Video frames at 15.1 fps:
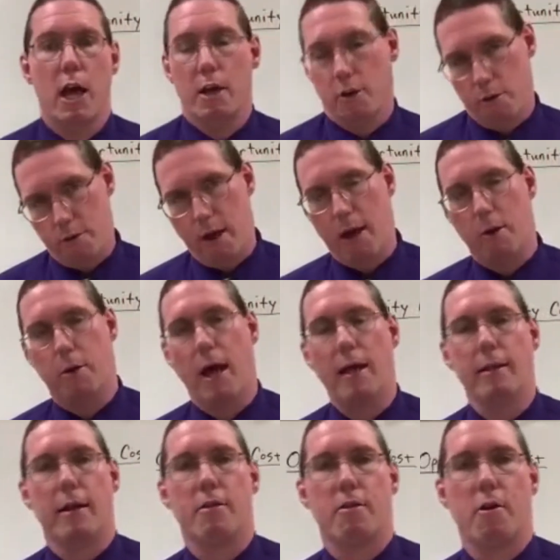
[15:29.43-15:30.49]
And you say, okay,
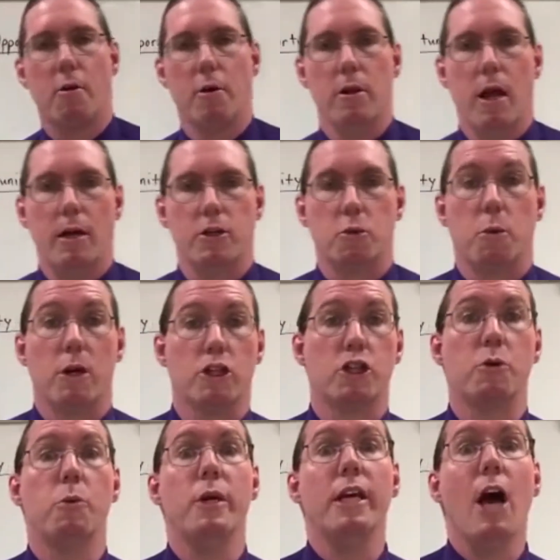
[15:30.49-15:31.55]
let's go to lunch. Where
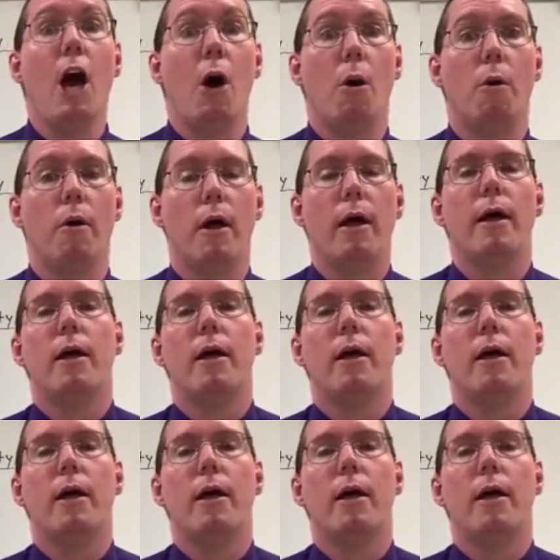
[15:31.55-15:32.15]
should we go?